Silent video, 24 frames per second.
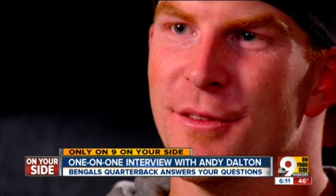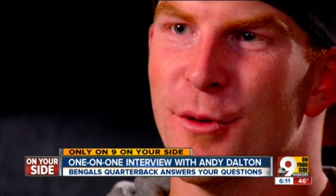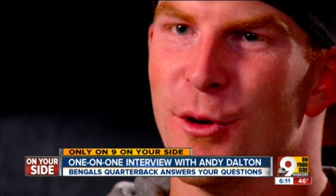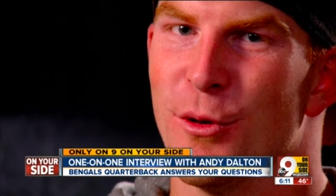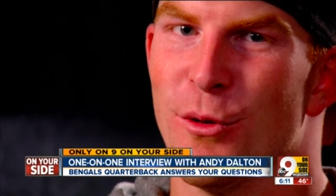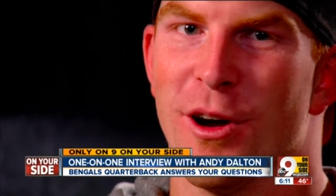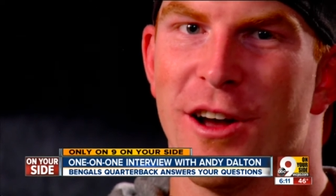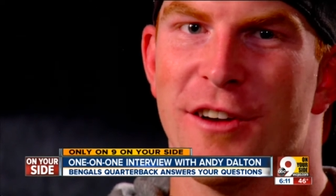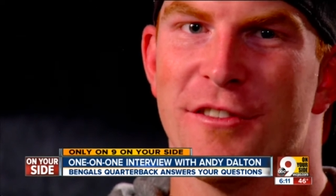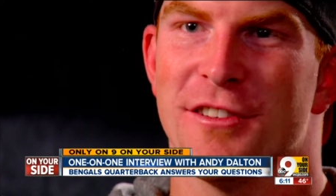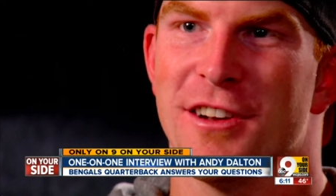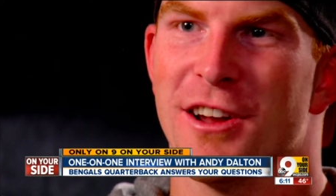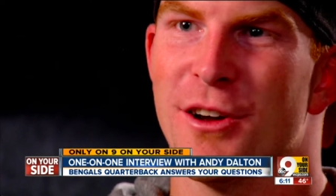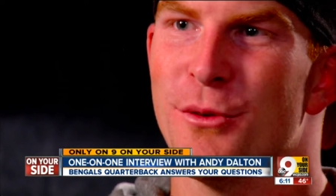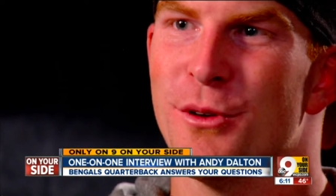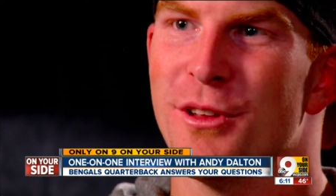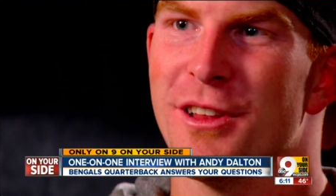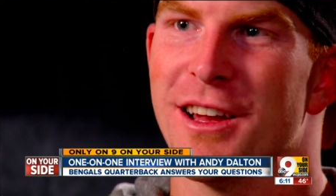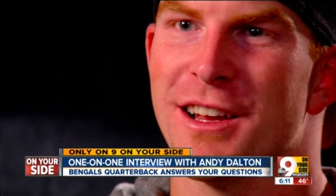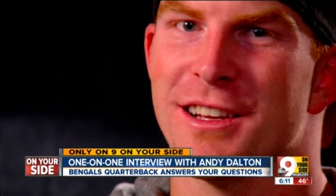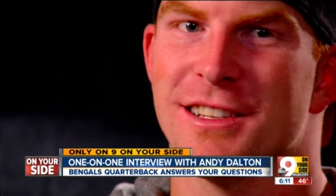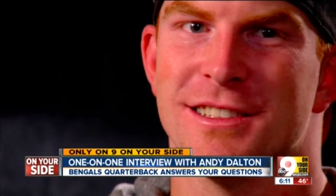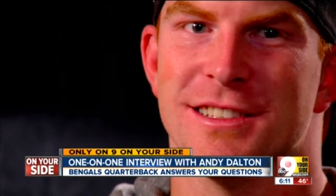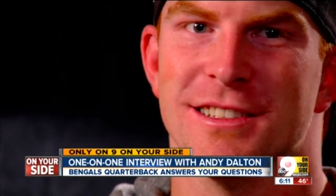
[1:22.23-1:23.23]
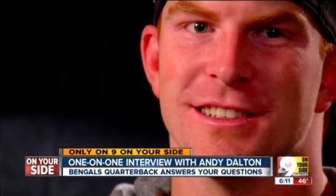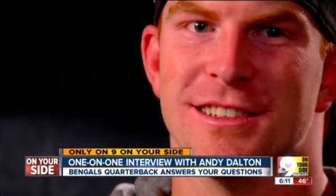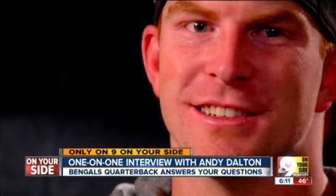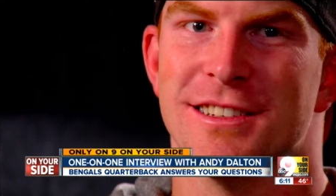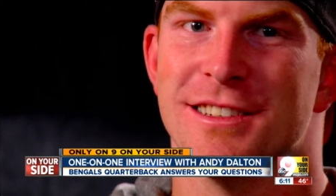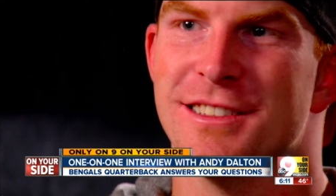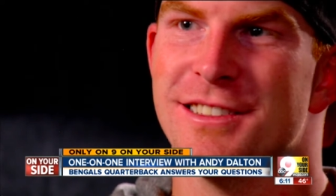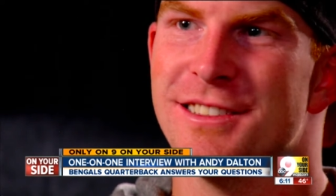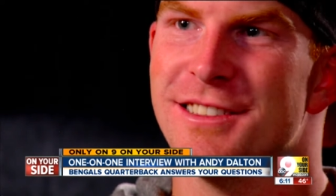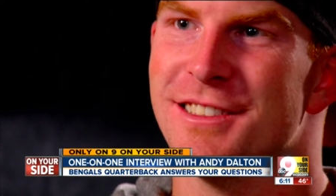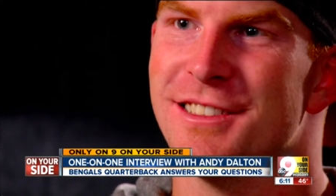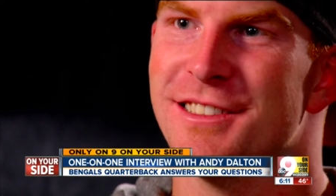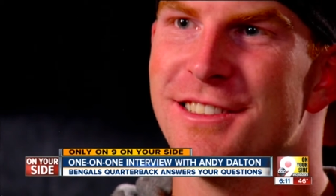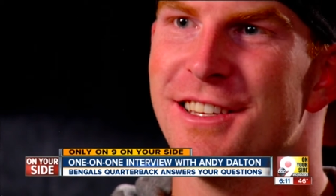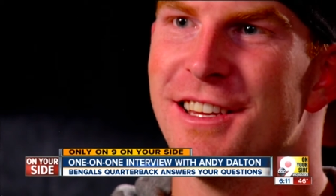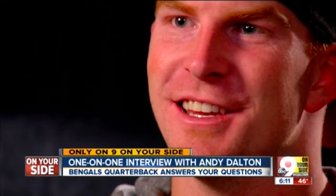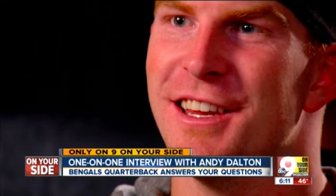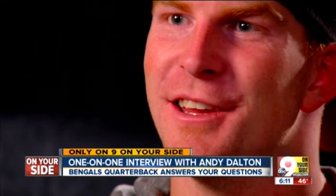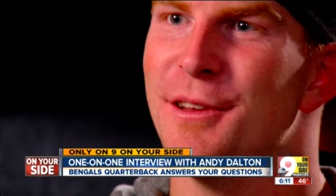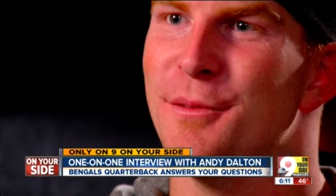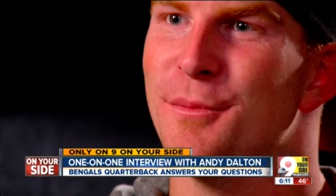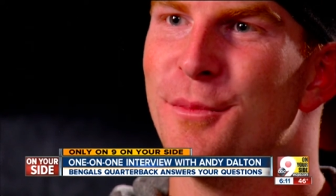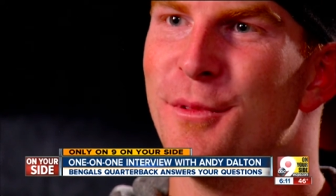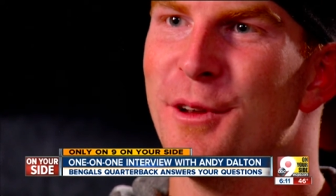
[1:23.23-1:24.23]
My wife and I we like to
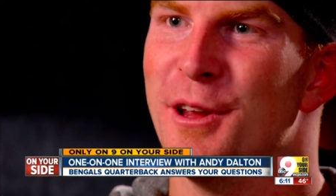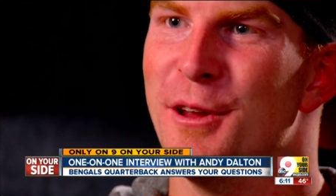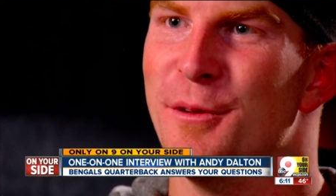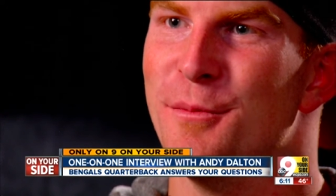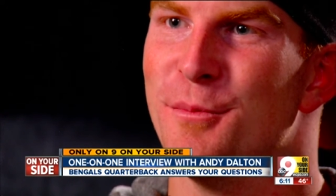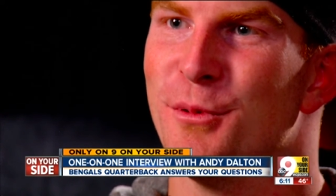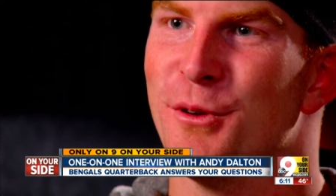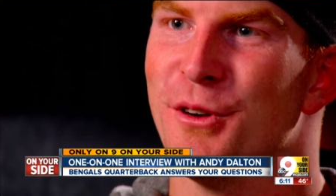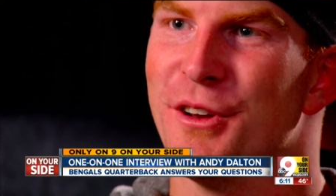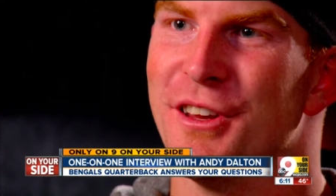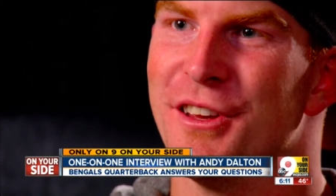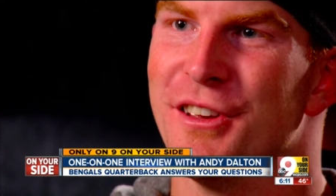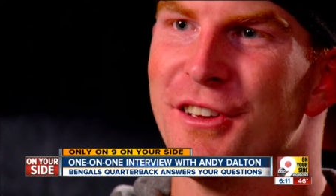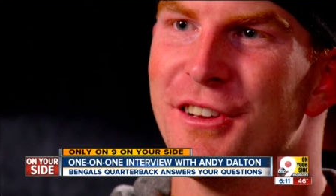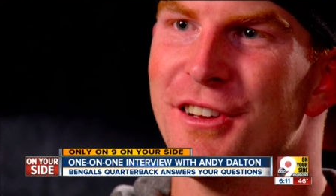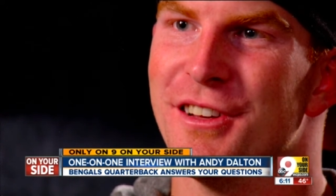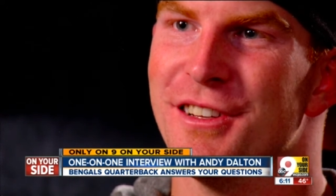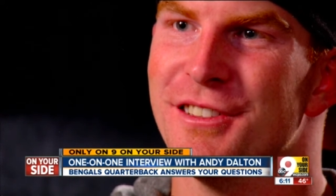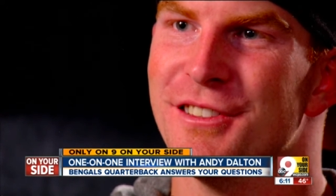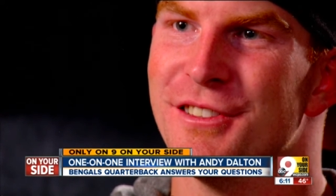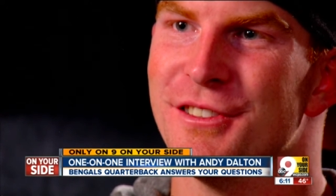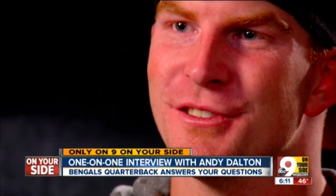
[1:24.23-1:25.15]
to eat eat pretty good,